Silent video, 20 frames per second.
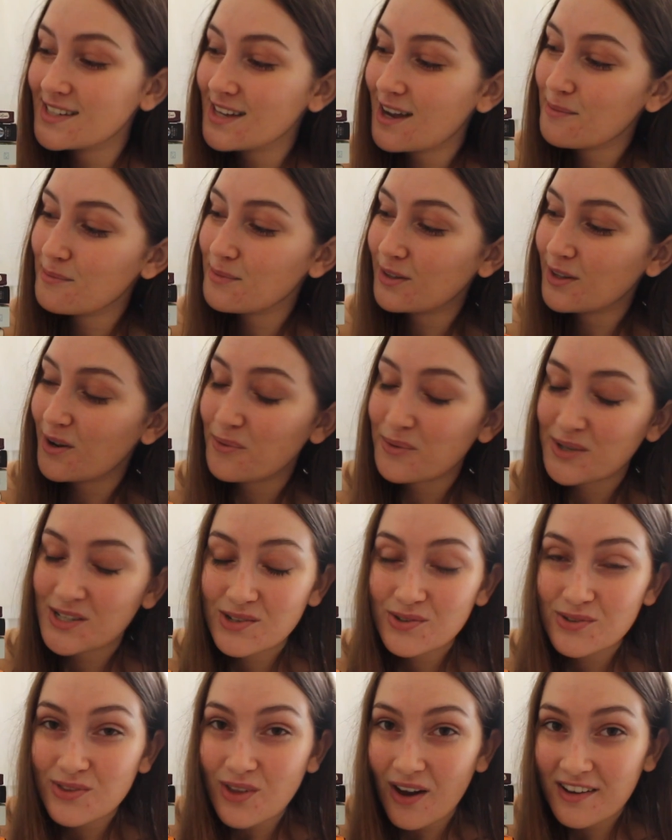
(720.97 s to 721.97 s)
down below what
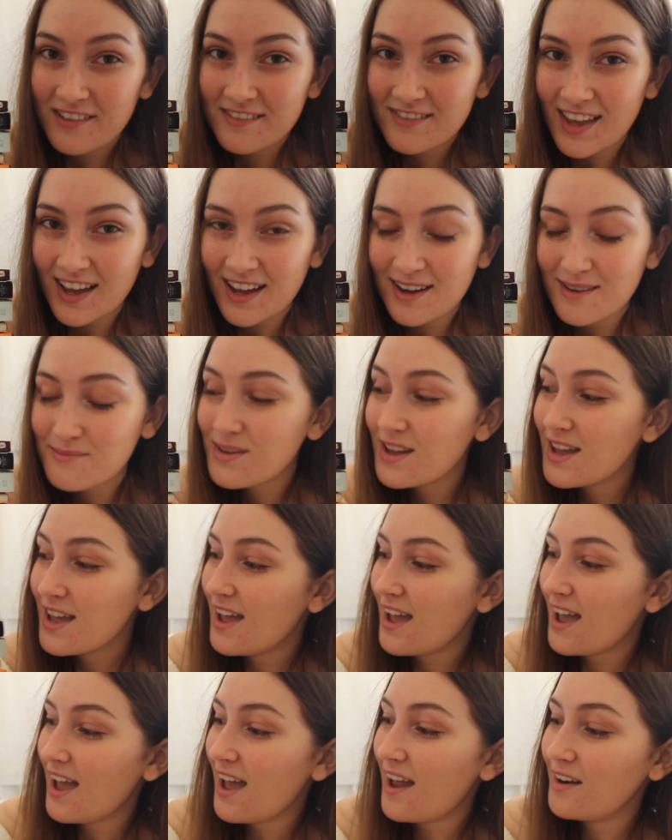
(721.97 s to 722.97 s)
you thought of them
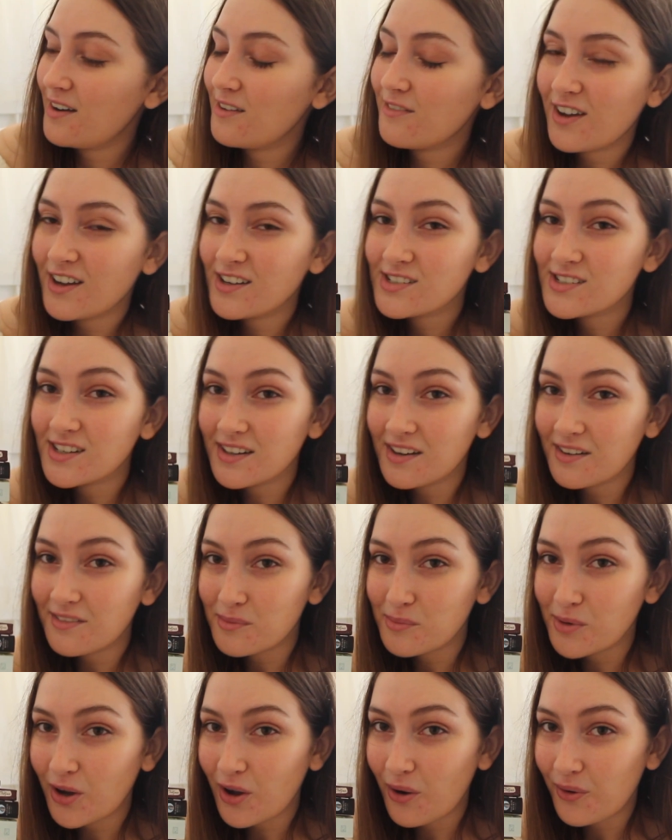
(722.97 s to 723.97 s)
and if I should give
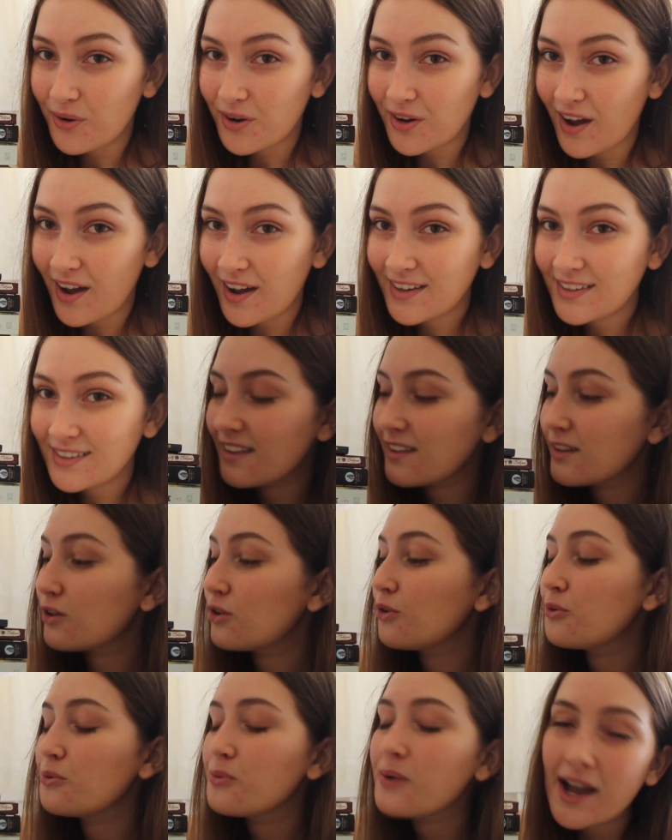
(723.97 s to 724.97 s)
them a go or not. It
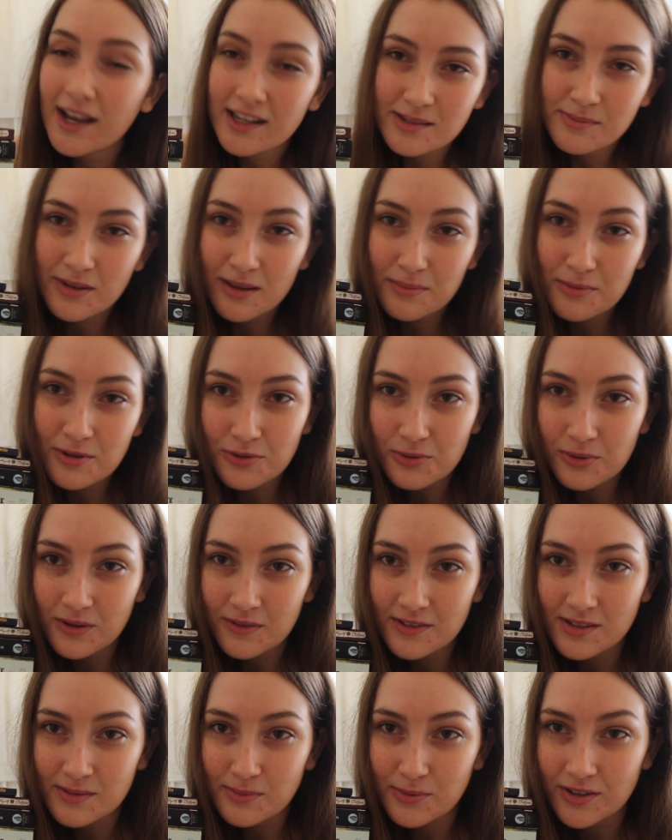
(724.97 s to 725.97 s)
cracks me up that 3
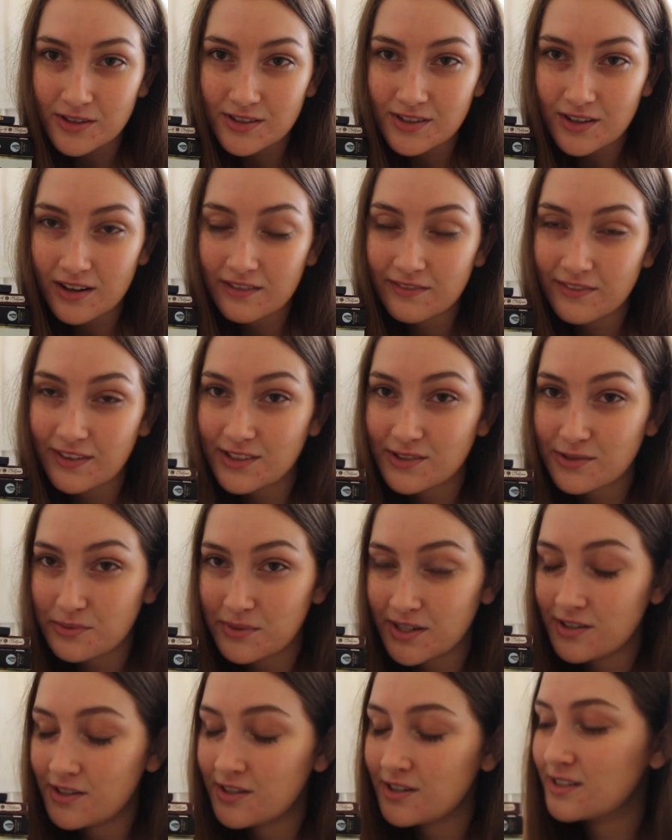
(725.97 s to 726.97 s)
of these books are advanced
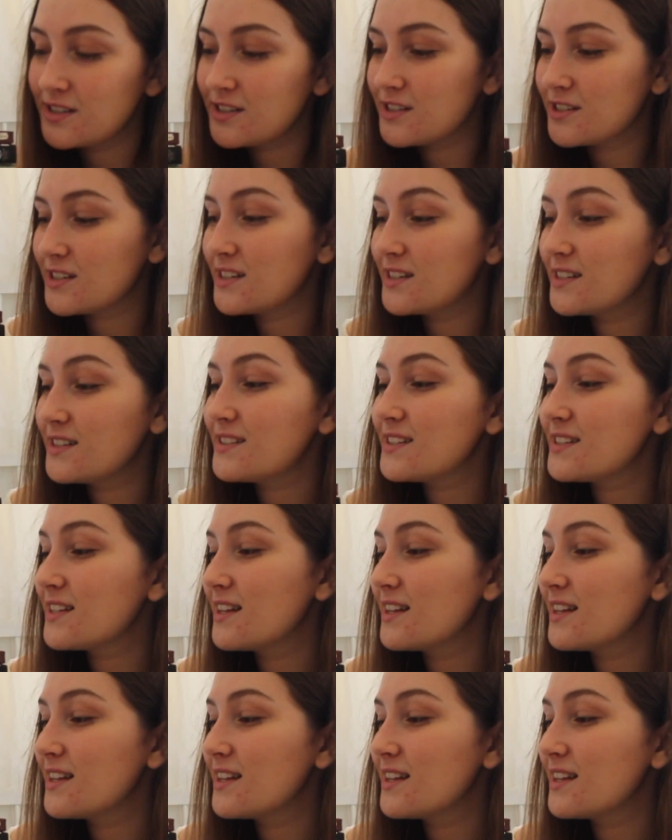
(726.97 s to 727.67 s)
reader editions.